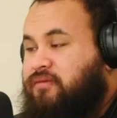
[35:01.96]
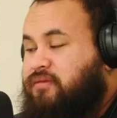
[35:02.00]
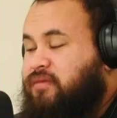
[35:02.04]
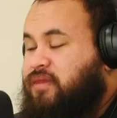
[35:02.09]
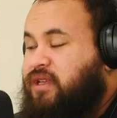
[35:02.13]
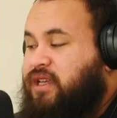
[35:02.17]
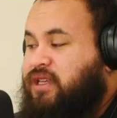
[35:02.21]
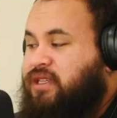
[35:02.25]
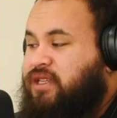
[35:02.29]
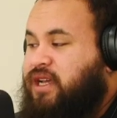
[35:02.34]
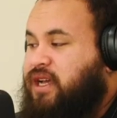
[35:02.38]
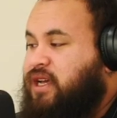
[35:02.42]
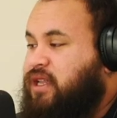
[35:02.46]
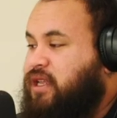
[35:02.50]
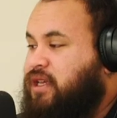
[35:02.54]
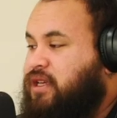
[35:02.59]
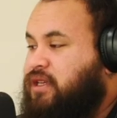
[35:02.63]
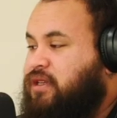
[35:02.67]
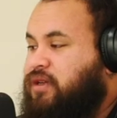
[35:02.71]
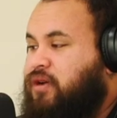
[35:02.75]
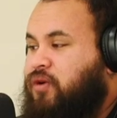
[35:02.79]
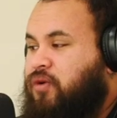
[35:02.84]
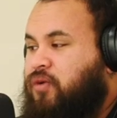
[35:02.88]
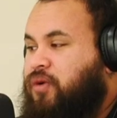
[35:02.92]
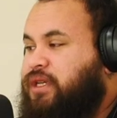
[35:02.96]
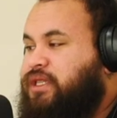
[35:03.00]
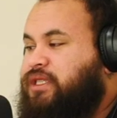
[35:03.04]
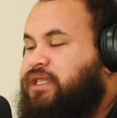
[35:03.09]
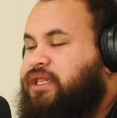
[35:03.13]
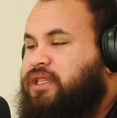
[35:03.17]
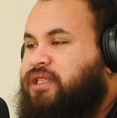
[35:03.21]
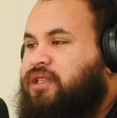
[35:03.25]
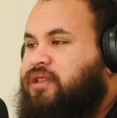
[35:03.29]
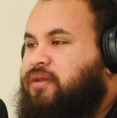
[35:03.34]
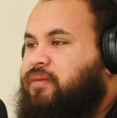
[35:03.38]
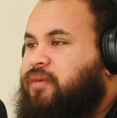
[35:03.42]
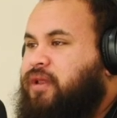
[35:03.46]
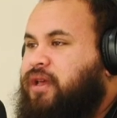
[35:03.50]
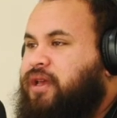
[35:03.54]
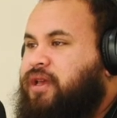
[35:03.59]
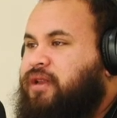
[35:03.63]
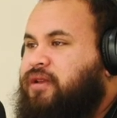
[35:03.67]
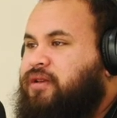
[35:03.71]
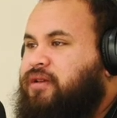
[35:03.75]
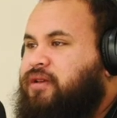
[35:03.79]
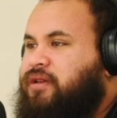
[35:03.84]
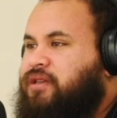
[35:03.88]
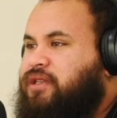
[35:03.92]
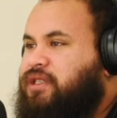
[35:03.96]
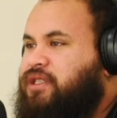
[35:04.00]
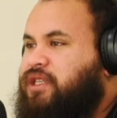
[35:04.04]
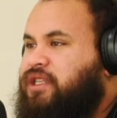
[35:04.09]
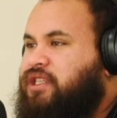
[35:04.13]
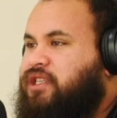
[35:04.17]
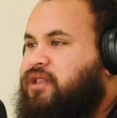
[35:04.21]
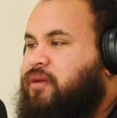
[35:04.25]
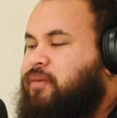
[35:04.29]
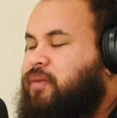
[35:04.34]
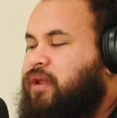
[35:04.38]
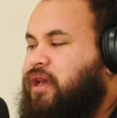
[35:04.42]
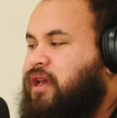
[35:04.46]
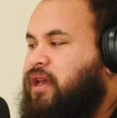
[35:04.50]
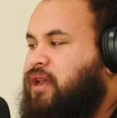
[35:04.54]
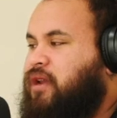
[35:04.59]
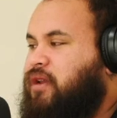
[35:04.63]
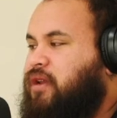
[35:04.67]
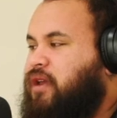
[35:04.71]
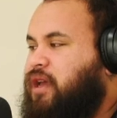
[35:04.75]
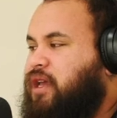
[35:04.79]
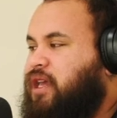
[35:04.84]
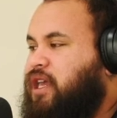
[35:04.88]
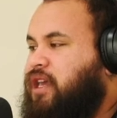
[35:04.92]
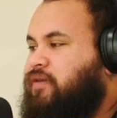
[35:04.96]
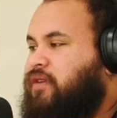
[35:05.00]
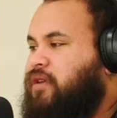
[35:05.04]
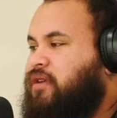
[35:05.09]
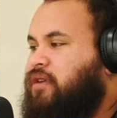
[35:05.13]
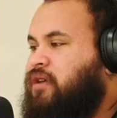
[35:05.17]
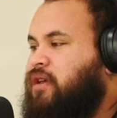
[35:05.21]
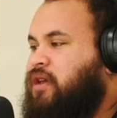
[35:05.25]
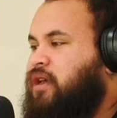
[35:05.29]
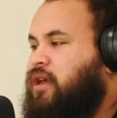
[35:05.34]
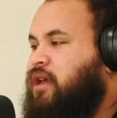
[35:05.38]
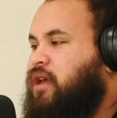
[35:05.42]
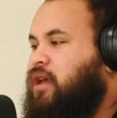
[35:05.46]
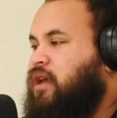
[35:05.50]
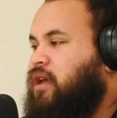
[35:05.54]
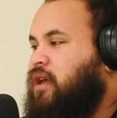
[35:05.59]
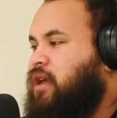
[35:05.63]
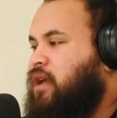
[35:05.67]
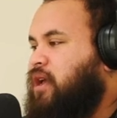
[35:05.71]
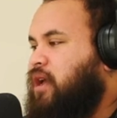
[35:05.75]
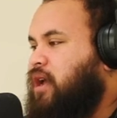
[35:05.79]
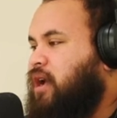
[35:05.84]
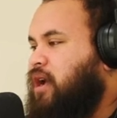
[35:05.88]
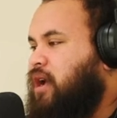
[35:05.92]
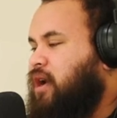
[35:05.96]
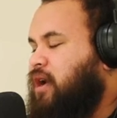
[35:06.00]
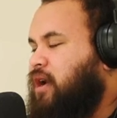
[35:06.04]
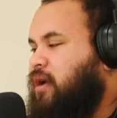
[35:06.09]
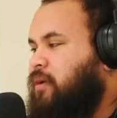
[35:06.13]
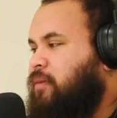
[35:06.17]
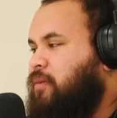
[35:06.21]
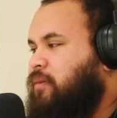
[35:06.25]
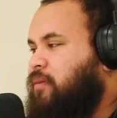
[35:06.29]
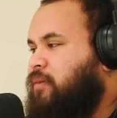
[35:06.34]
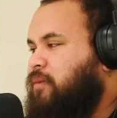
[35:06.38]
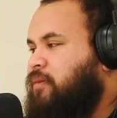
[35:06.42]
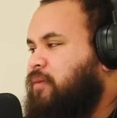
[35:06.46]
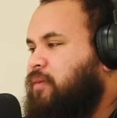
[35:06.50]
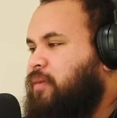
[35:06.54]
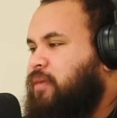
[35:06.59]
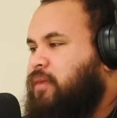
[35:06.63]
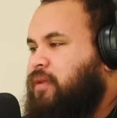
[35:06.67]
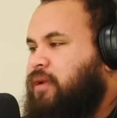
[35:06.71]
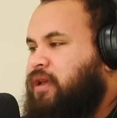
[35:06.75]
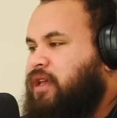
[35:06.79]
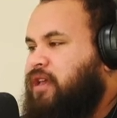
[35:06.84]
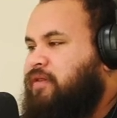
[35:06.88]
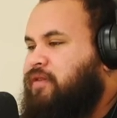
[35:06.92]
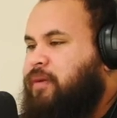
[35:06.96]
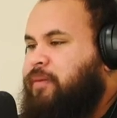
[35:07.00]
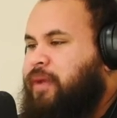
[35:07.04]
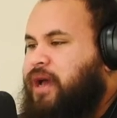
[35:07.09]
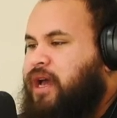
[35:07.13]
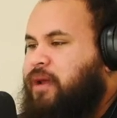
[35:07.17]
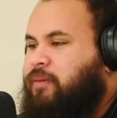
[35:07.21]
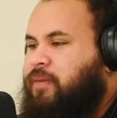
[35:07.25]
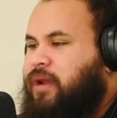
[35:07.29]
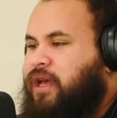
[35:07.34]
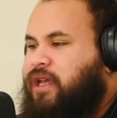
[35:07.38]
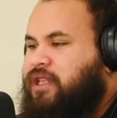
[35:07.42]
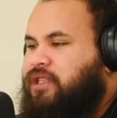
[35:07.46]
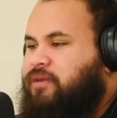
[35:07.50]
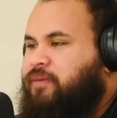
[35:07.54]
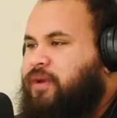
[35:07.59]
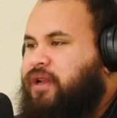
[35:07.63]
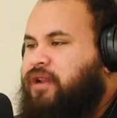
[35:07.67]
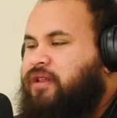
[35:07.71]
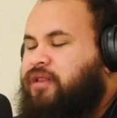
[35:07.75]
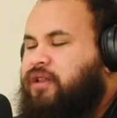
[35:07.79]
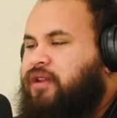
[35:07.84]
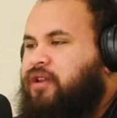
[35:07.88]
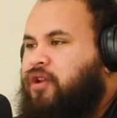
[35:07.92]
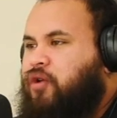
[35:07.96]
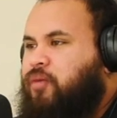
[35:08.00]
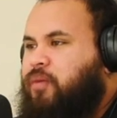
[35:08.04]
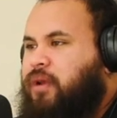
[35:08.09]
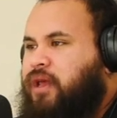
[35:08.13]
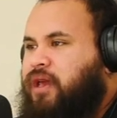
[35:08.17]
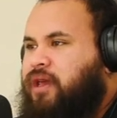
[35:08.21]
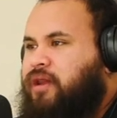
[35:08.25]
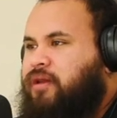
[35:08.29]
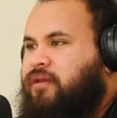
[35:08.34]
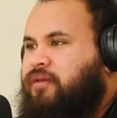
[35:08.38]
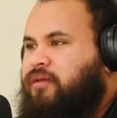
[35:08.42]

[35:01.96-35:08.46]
Exactly. Always stick to the plan. Just stick to the plan. Like, even a bad plan's better than no plan.